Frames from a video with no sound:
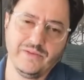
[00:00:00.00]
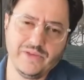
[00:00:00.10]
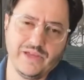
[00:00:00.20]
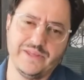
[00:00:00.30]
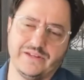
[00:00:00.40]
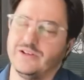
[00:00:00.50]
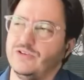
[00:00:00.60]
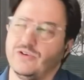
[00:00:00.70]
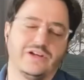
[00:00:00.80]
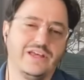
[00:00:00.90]
I mean,
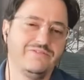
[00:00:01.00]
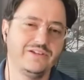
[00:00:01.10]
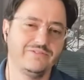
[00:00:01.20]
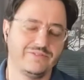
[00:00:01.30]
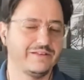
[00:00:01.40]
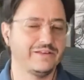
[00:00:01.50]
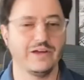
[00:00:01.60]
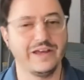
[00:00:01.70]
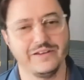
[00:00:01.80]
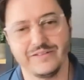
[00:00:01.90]
look, even if I
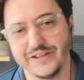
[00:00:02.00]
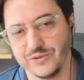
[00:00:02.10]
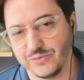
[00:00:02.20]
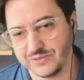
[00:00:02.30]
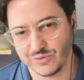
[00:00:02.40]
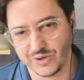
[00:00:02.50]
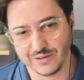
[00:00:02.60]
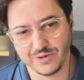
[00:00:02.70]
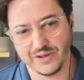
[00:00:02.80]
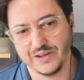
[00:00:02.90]
I, I don't want to brag
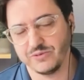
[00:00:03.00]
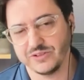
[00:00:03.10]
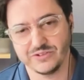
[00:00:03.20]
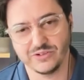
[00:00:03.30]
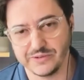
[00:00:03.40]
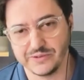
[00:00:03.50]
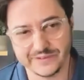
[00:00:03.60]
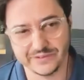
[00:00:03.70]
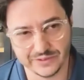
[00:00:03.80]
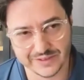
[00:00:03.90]
about hey we're the only one
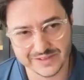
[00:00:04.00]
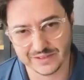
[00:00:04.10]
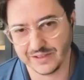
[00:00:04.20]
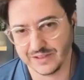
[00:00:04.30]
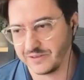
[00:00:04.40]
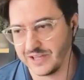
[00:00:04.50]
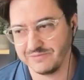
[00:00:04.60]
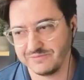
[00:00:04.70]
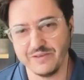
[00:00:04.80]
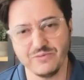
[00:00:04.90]
doing this. Uh,
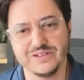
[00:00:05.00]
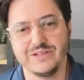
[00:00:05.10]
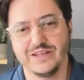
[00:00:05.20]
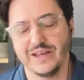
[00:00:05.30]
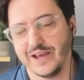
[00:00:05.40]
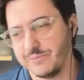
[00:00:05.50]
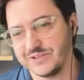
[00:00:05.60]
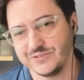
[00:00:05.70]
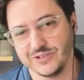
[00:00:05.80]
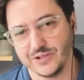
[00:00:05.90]
I would be happy
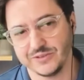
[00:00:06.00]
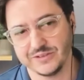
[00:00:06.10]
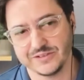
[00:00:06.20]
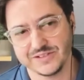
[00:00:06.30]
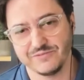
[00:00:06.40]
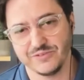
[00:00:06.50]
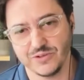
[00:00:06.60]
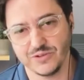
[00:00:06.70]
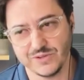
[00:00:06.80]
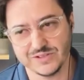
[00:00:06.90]
to know that there's a few
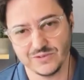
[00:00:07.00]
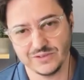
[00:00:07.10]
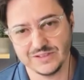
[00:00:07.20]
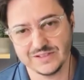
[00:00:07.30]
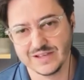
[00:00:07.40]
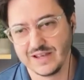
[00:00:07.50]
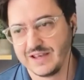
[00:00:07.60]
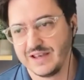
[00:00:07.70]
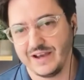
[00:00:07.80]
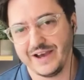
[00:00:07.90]
companies doing this.
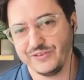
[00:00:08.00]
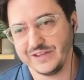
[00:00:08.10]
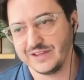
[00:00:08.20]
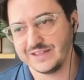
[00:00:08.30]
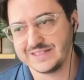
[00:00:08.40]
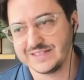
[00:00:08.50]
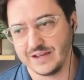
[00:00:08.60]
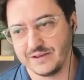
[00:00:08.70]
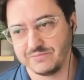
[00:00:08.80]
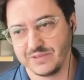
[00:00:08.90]
I think it's
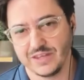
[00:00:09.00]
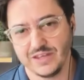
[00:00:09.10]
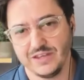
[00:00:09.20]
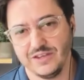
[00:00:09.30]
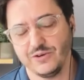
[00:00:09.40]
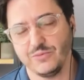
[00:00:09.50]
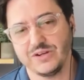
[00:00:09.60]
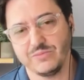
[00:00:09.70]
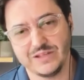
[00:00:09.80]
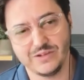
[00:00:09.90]
um, you don't want
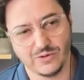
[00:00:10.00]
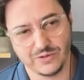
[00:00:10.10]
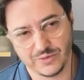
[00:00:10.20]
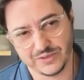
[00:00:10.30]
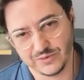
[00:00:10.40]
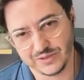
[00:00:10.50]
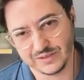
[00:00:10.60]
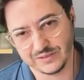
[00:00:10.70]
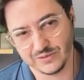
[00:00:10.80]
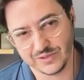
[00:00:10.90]
to be the only one
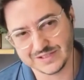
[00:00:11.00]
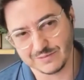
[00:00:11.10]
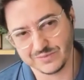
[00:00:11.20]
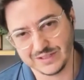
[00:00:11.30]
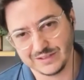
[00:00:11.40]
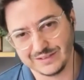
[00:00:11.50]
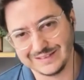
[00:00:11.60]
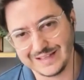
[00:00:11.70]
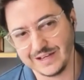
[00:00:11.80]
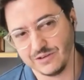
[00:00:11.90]
doing doing something
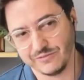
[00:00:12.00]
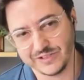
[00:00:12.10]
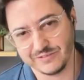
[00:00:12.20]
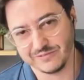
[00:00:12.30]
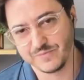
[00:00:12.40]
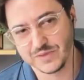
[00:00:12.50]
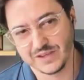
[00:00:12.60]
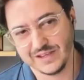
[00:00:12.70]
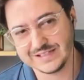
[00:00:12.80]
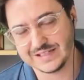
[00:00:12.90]
that innovative.
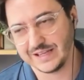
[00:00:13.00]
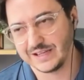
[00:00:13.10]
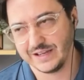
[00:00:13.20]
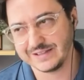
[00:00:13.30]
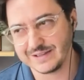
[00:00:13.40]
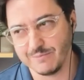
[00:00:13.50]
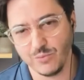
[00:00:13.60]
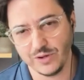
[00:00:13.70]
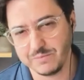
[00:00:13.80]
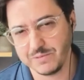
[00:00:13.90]
It's like at some
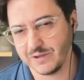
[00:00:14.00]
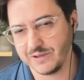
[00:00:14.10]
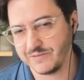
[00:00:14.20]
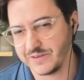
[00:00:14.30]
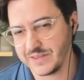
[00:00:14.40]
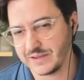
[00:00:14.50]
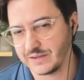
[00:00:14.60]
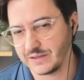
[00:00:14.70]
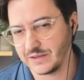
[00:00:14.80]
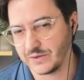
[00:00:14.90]
point, like people even
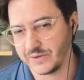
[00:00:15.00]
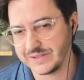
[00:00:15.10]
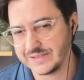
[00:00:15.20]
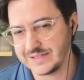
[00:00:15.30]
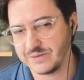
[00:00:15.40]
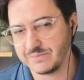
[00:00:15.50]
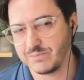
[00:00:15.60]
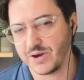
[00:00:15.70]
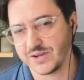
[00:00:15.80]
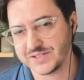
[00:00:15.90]
think, you know, is this even
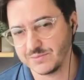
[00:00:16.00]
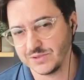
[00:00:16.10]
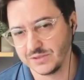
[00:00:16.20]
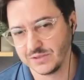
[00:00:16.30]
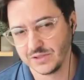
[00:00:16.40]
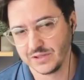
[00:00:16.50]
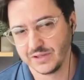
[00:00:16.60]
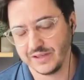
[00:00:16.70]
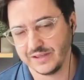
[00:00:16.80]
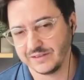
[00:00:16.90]
possible?
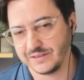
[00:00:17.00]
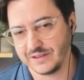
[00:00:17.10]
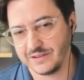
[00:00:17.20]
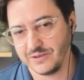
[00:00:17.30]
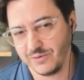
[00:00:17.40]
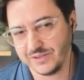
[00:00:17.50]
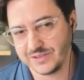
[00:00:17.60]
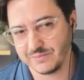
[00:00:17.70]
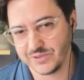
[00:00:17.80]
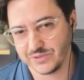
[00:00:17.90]
and and you want
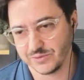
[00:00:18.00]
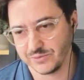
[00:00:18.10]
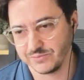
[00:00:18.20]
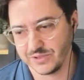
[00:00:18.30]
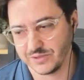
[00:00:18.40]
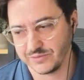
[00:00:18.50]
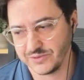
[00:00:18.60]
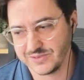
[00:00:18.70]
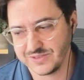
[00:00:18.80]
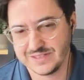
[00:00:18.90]
them to you know
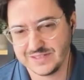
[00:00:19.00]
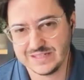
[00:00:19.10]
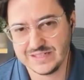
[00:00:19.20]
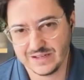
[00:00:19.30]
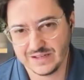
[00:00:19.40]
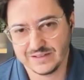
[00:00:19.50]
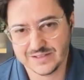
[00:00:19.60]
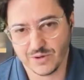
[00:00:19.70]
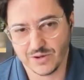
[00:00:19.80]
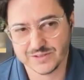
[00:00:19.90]
to see that
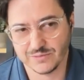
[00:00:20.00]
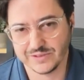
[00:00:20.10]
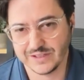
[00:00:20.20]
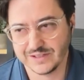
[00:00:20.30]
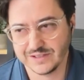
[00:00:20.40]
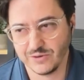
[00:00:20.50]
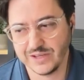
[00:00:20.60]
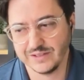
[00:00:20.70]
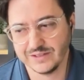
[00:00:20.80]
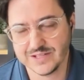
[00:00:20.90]
it's possible that
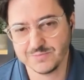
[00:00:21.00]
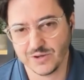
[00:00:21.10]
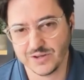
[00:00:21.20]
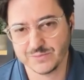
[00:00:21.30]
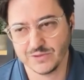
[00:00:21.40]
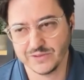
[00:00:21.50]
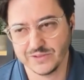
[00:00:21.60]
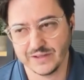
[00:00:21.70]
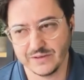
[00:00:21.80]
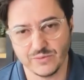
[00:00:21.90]
okay this is possible
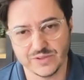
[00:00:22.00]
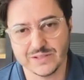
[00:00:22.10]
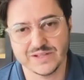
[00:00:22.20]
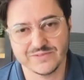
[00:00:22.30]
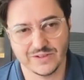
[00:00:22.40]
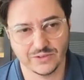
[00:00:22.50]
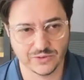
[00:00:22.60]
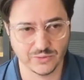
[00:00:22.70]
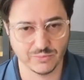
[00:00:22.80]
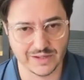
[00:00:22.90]
then what's the best
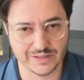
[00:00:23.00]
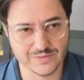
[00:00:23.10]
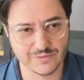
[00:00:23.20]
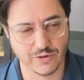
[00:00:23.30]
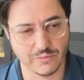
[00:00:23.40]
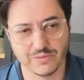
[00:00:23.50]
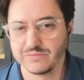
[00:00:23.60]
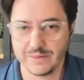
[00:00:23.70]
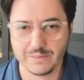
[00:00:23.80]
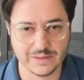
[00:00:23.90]
vendor to buy this from
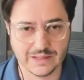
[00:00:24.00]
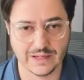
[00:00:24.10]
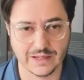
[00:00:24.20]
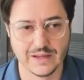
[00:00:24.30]
Typing DNA